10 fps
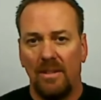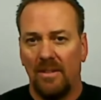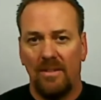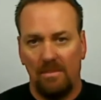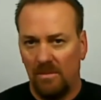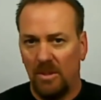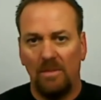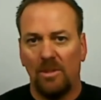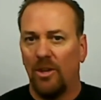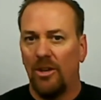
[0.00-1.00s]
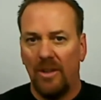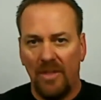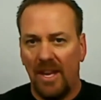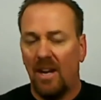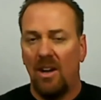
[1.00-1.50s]
and just turn the
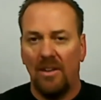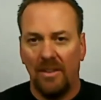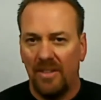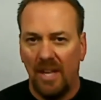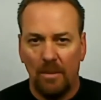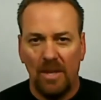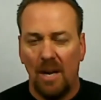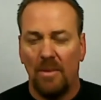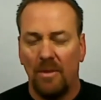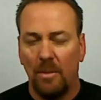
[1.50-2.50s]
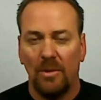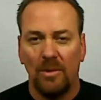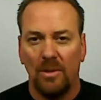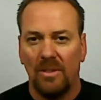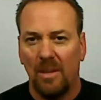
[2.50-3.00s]
thing on at the same time if you're both
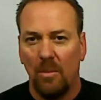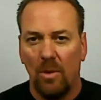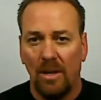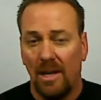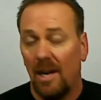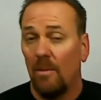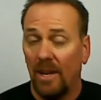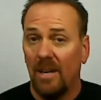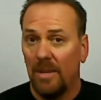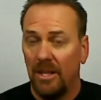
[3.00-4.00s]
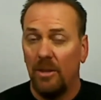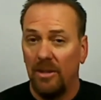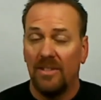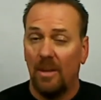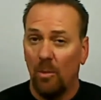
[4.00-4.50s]
doing the same workout. I would recommend you do the
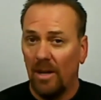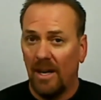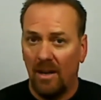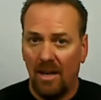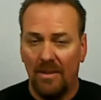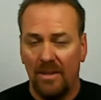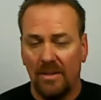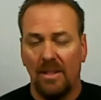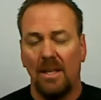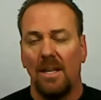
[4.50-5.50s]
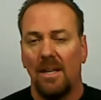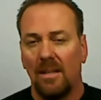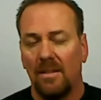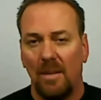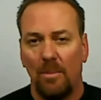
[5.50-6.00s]
same workout, obviously,
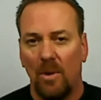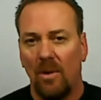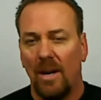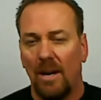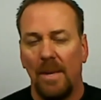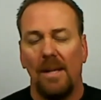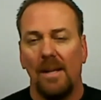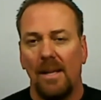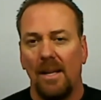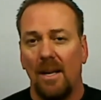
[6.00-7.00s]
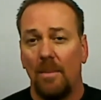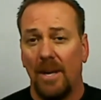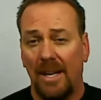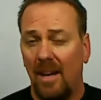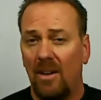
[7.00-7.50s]
the same program. But
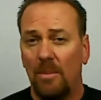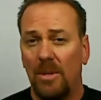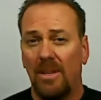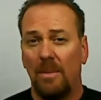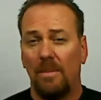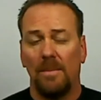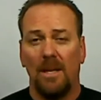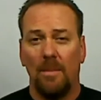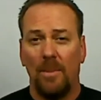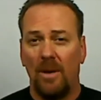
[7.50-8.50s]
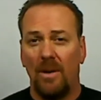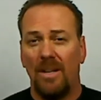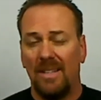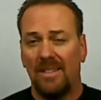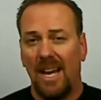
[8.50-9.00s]
accountability partner
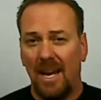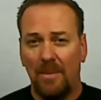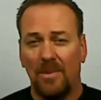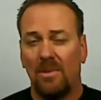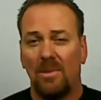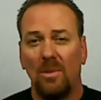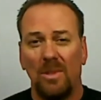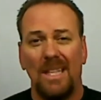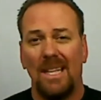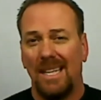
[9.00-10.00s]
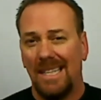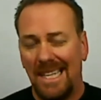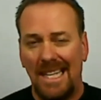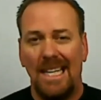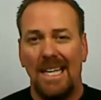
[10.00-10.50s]
is absolutely
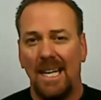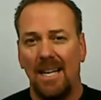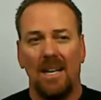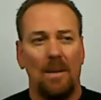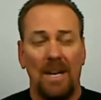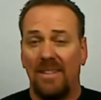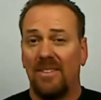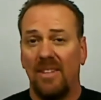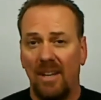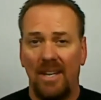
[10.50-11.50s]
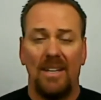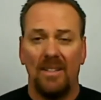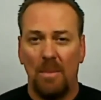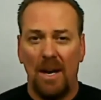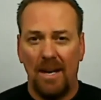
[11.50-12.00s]
key. My son
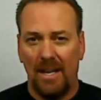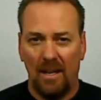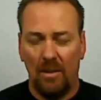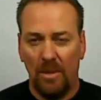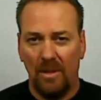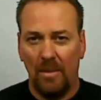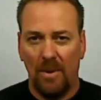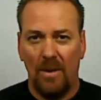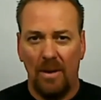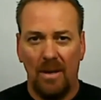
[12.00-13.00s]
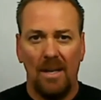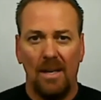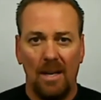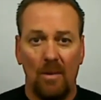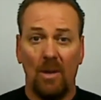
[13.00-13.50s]
is my accountability partner.
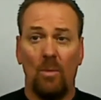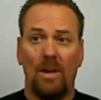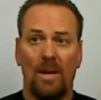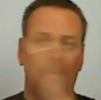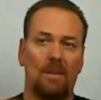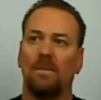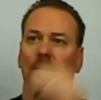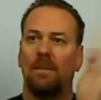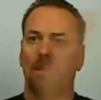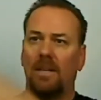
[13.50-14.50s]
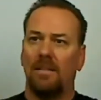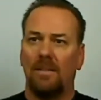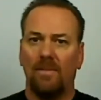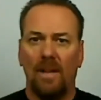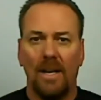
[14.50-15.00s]
Now, we don't work out. I got
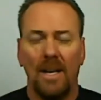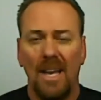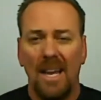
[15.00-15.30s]
stuff flying.